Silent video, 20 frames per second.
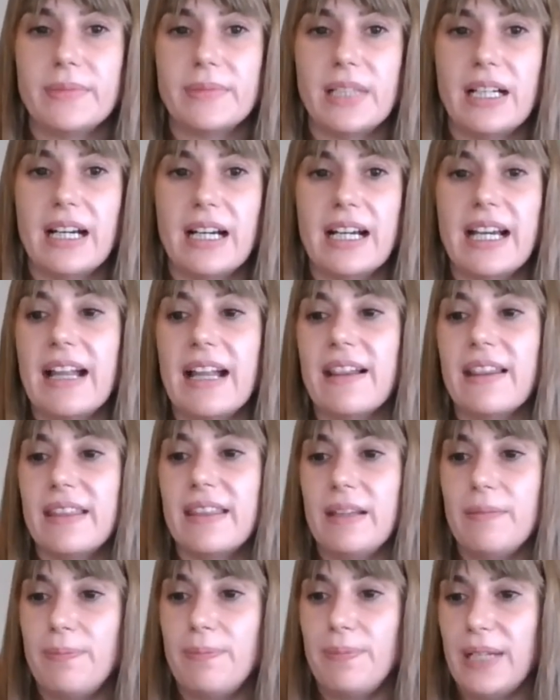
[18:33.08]

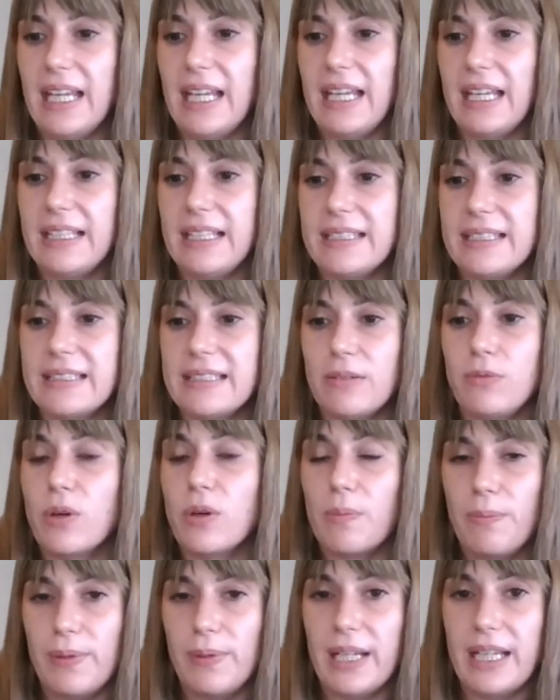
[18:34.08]
healthy
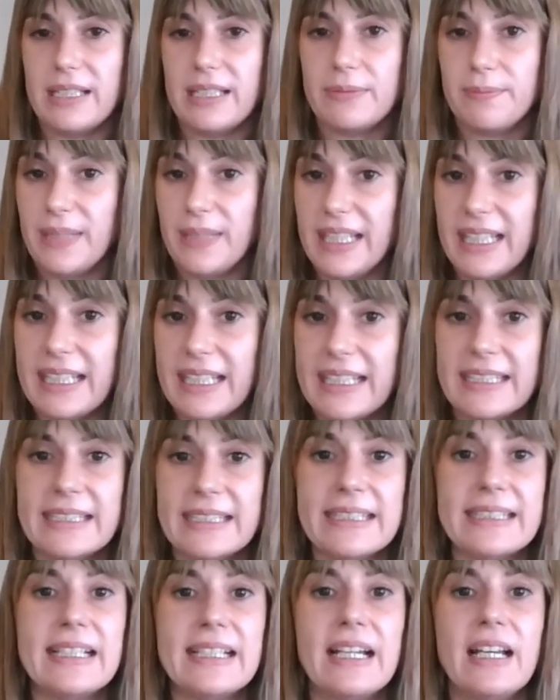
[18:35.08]
workplace
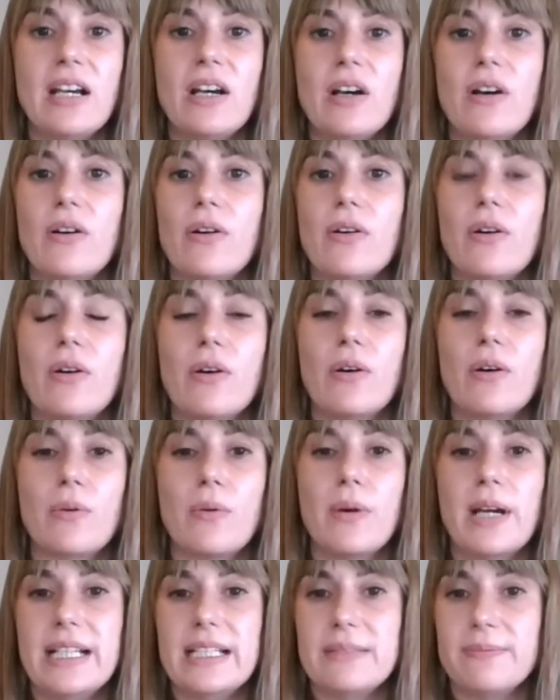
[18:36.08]
means, or
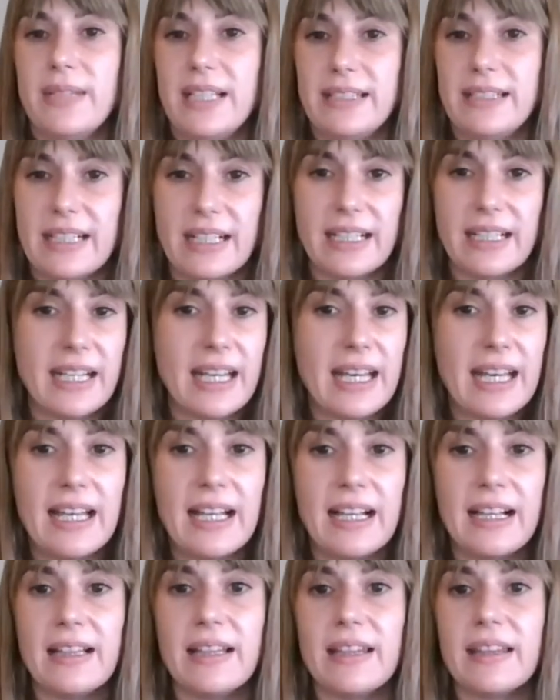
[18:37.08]
what is mental
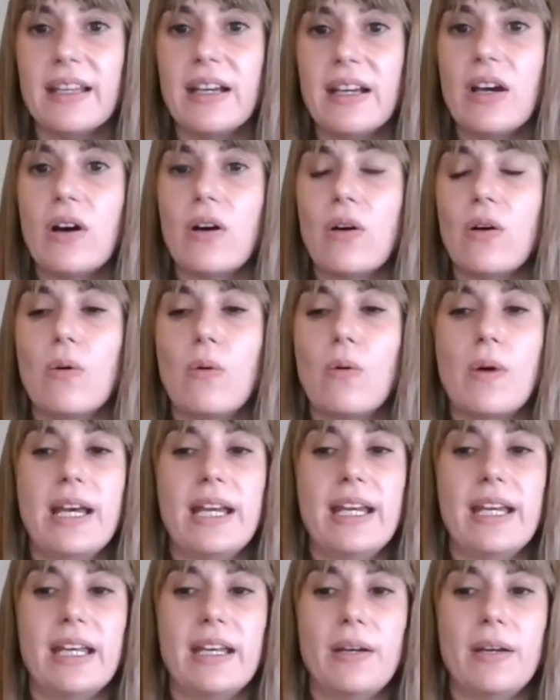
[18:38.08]
health, or
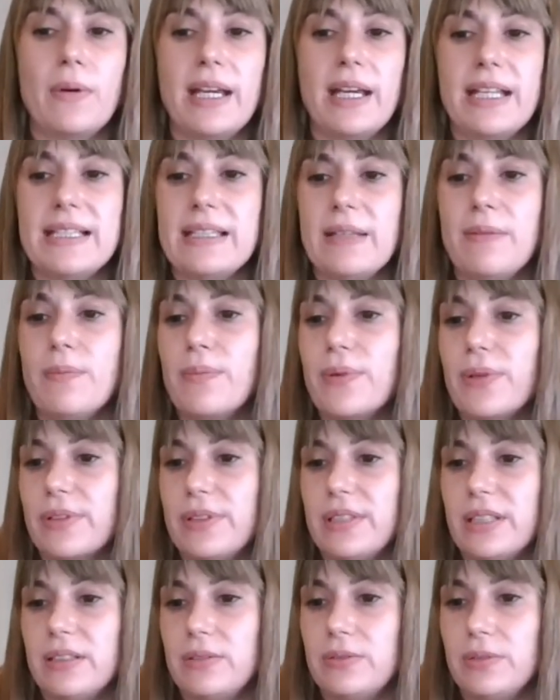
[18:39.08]
why it's
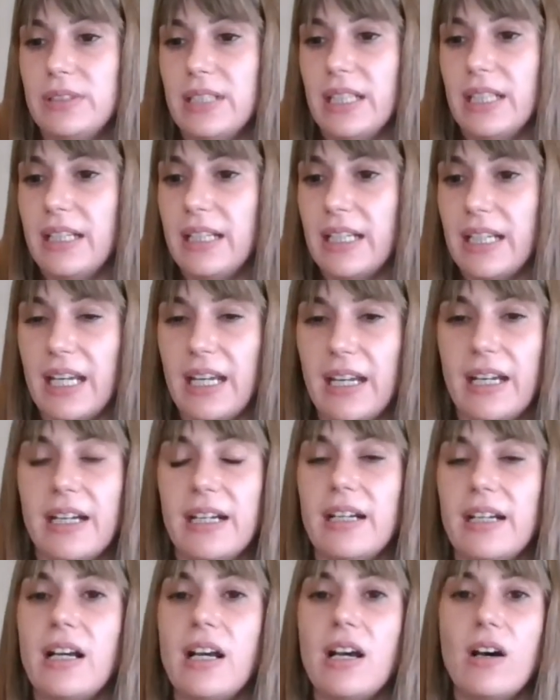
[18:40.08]
important to take
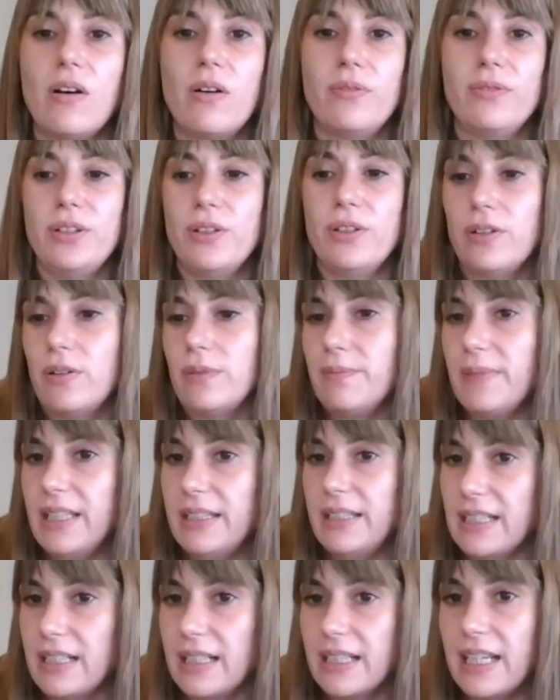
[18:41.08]
care of your own
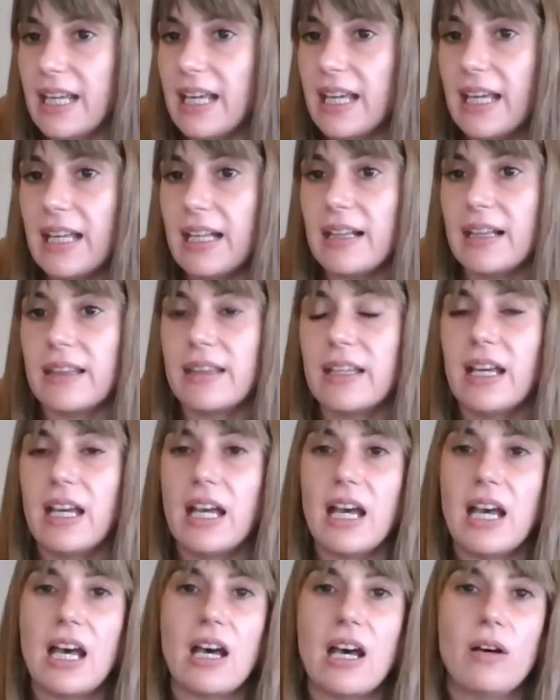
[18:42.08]
mental health,
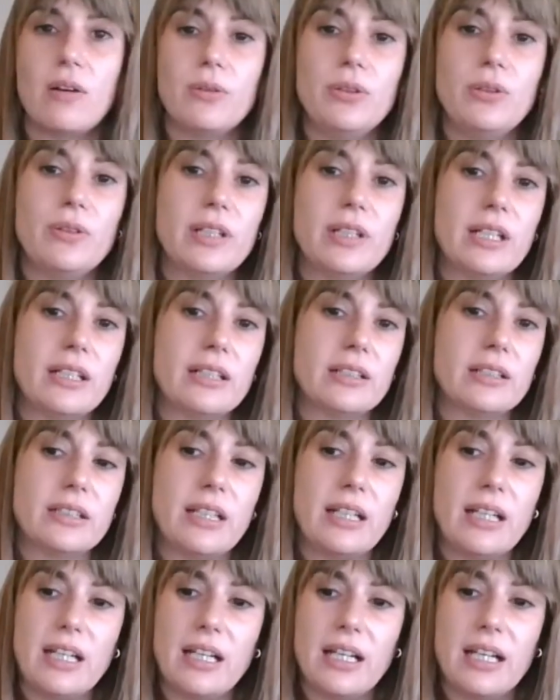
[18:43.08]
how you can
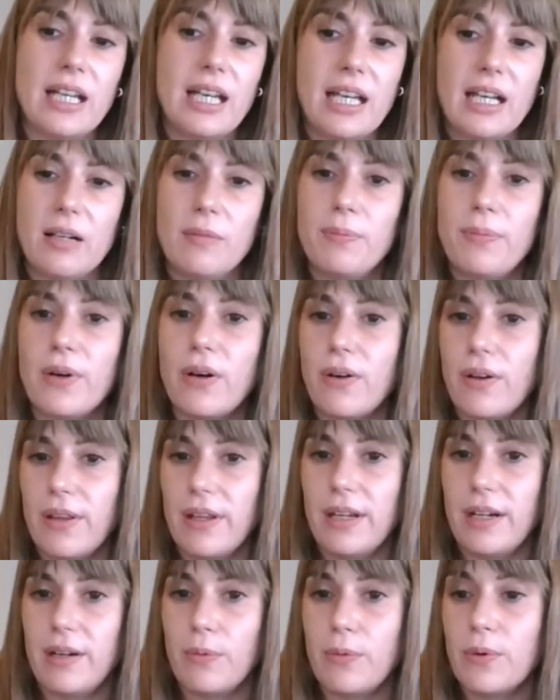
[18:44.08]
help
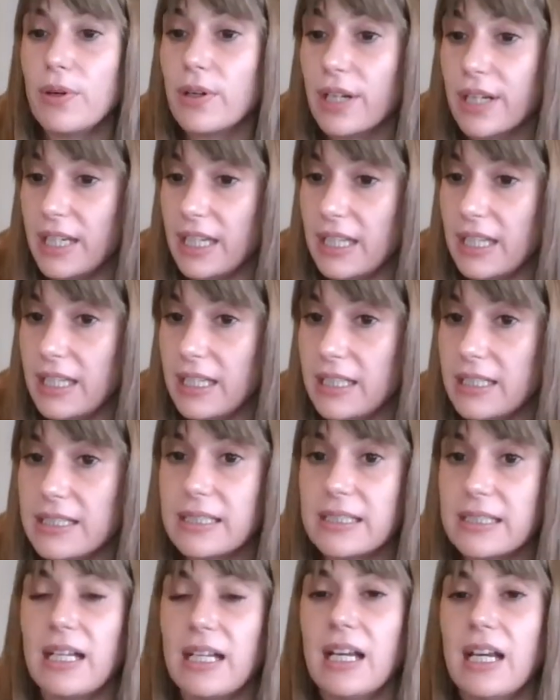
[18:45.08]
other workers,
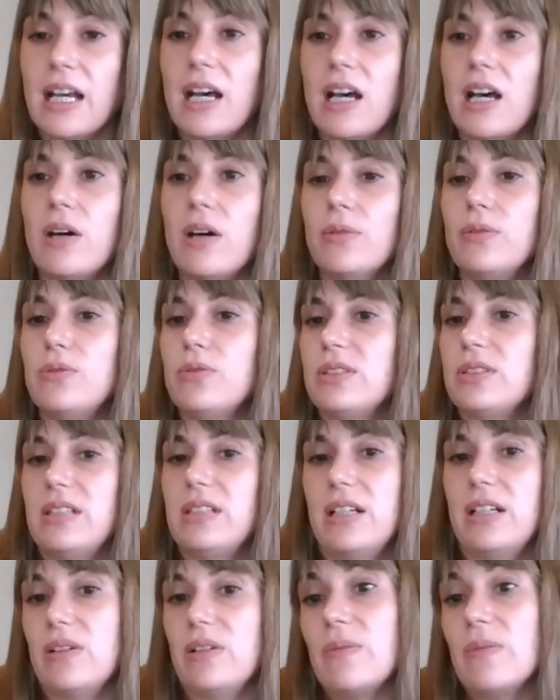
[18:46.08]
how to
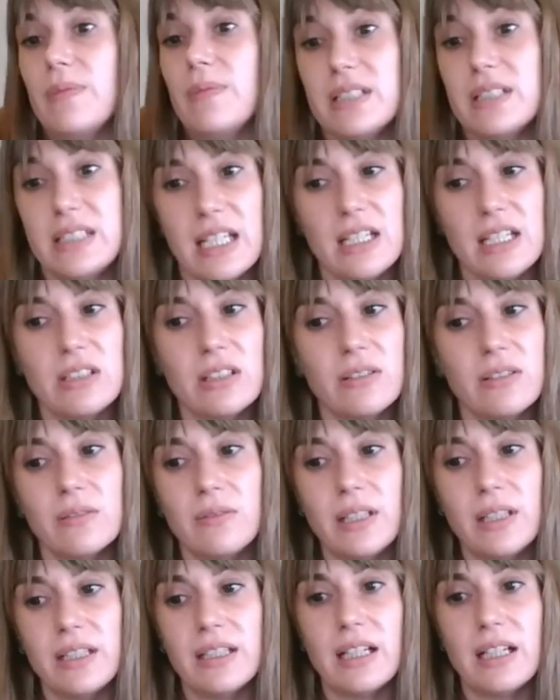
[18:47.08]
start a conversation
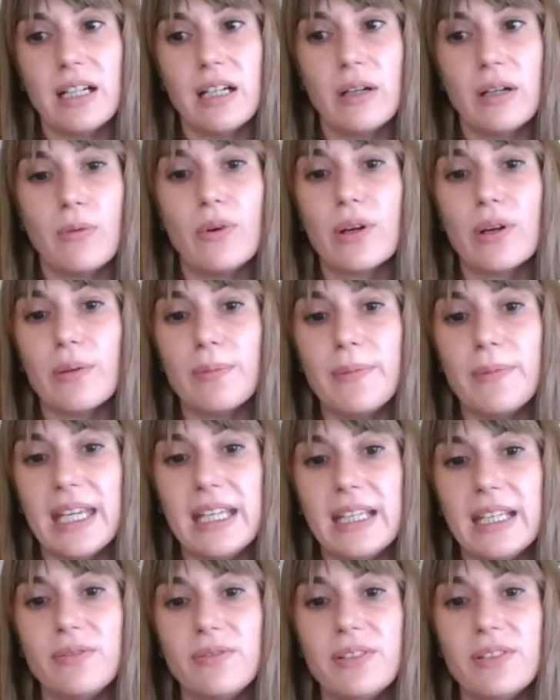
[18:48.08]
with a
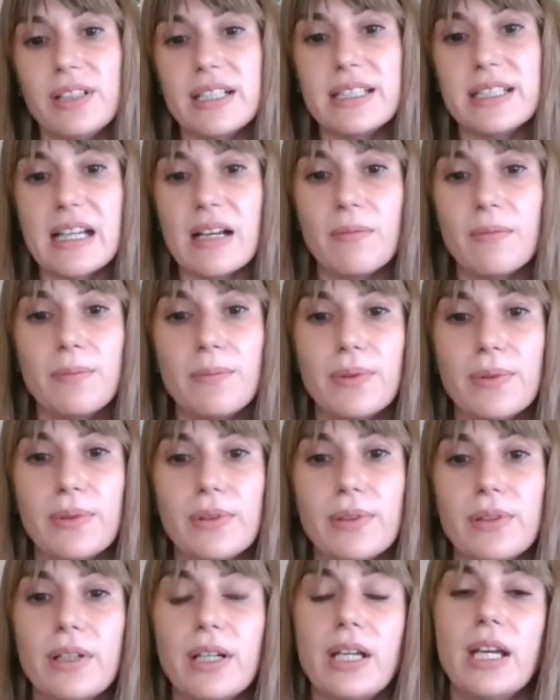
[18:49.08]
workmate, for
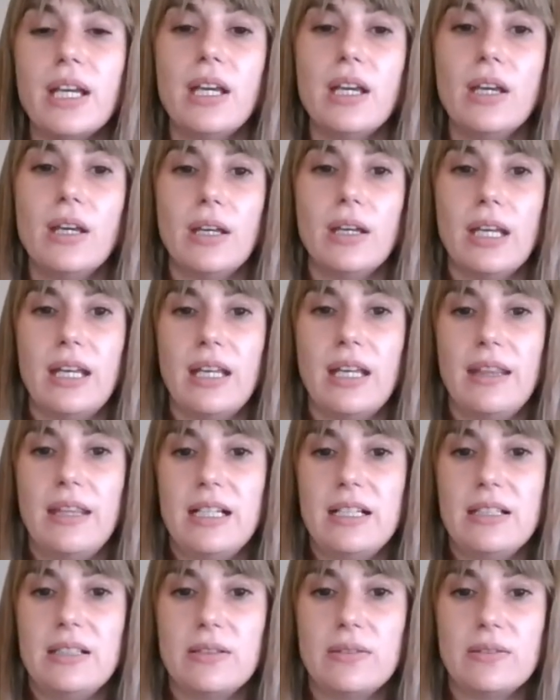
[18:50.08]
example. There
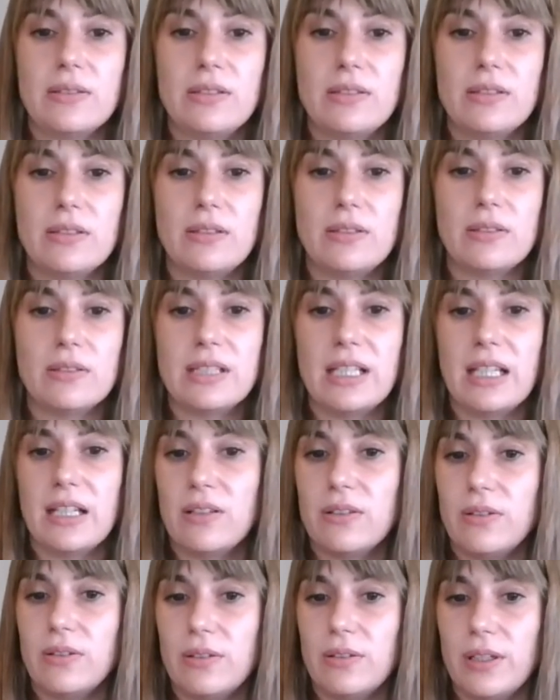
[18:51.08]
is also
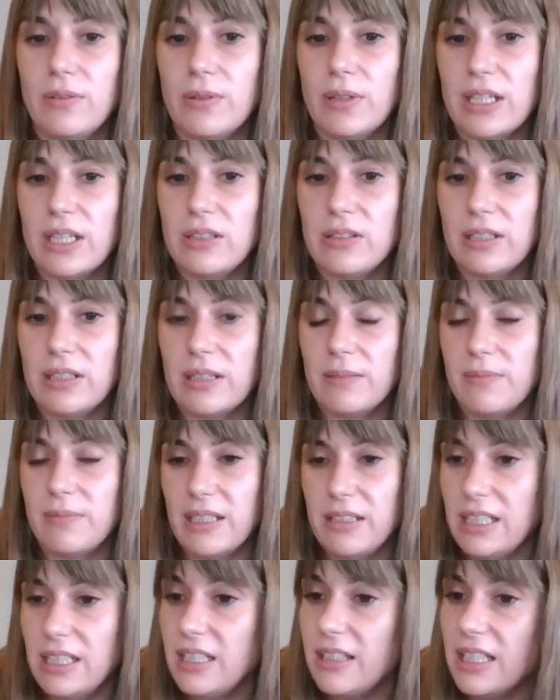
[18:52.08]
psychoeducational
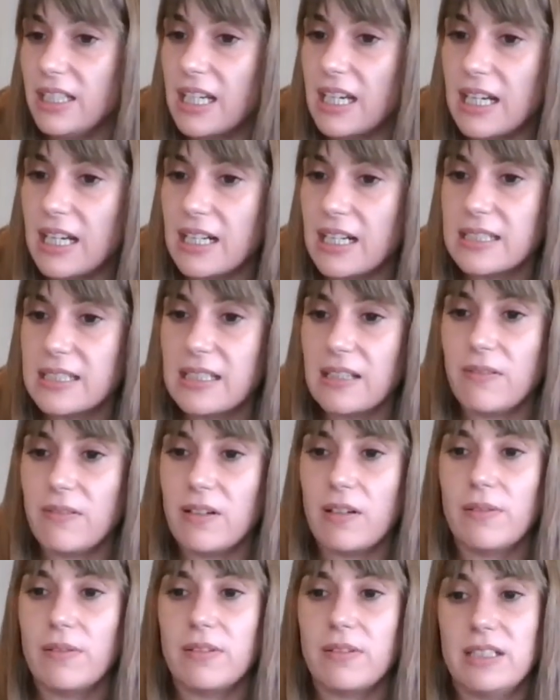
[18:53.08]
materials
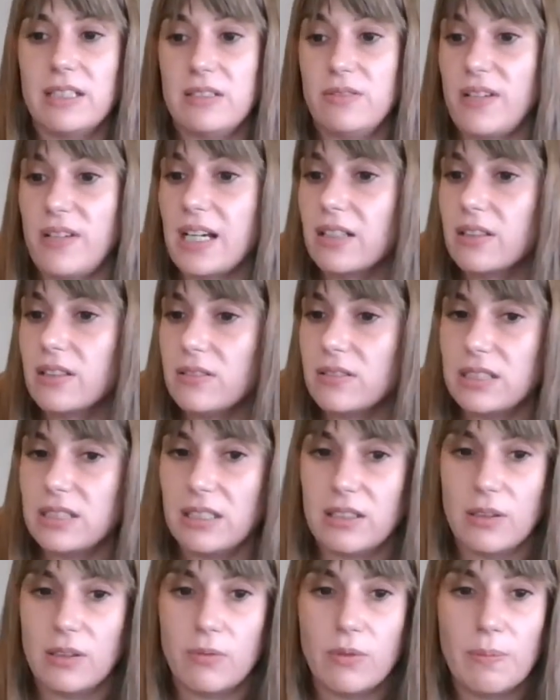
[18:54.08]
about risk factors
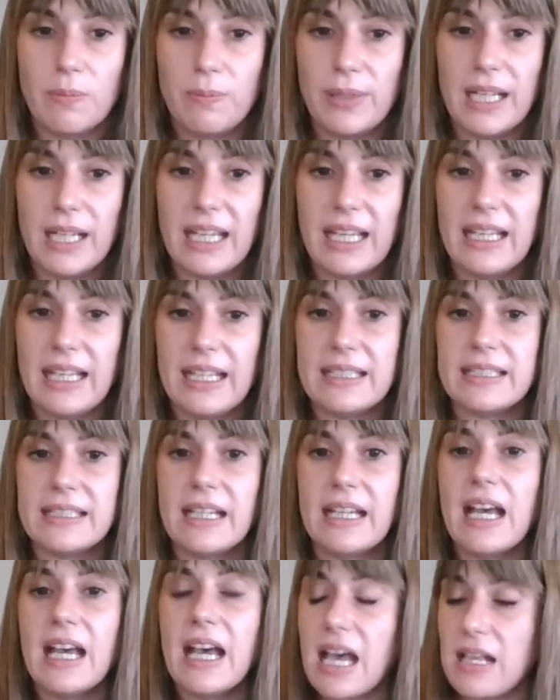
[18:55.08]
in the workplace,
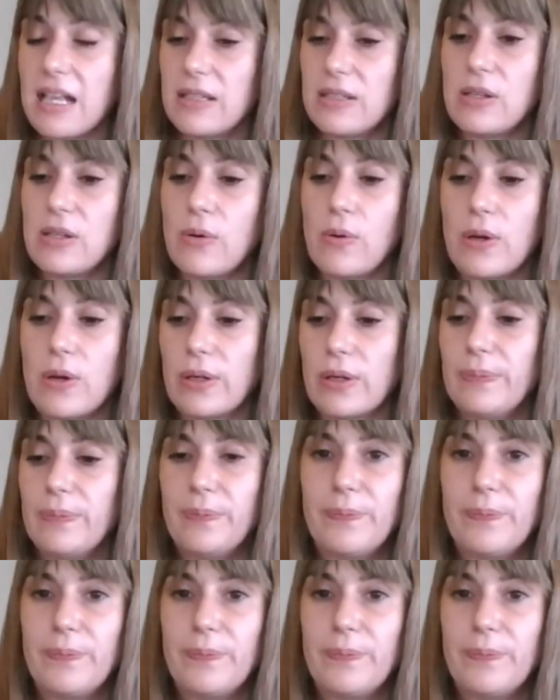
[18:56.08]
and so on.